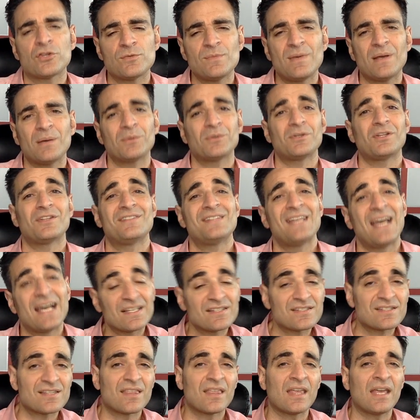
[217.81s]
to be able to
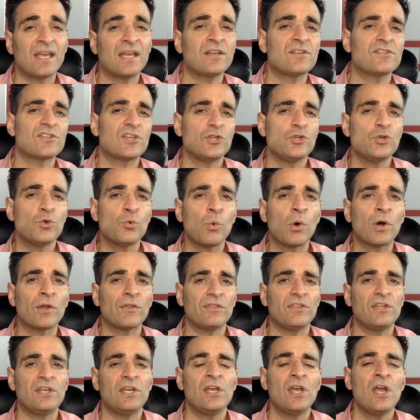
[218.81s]
test things and you
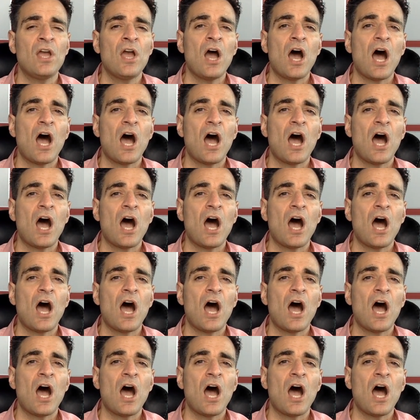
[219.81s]
want the